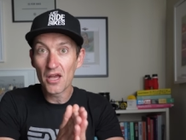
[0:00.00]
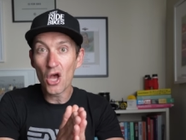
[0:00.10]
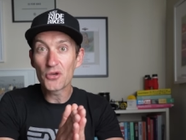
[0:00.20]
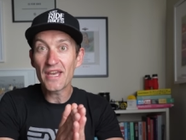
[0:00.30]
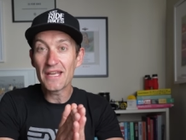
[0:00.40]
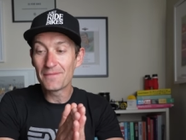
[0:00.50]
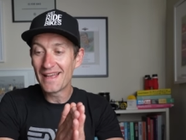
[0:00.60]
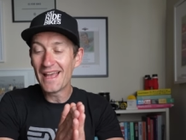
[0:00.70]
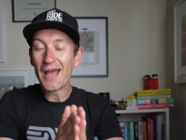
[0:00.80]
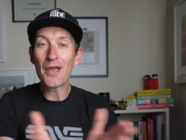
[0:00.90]
Okay,
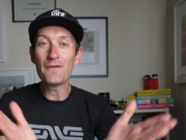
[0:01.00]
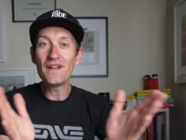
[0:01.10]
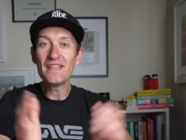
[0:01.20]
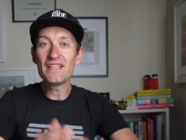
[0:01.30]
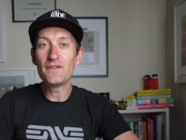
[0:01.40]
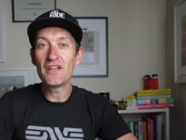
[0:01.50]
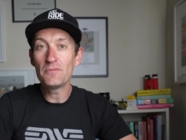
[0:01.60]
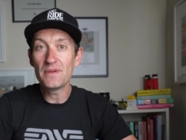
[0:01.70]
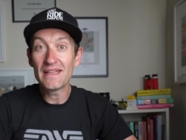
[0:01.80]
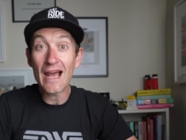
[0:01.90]
hopefully this video
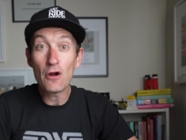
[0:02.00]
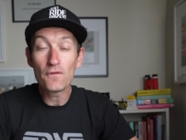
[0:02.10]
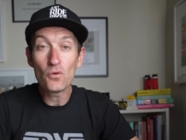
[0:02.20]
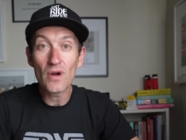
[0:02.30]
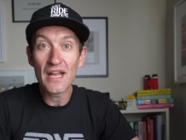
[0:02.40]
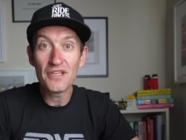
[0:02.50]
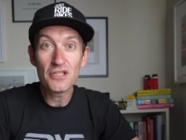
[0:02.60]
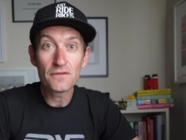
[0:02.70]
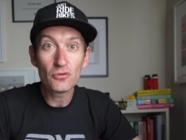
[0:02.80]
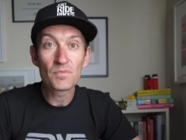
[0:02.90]
has been helpful and
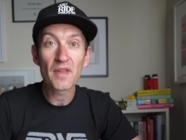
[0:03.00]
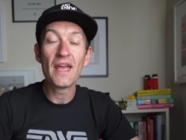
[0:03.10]
useful,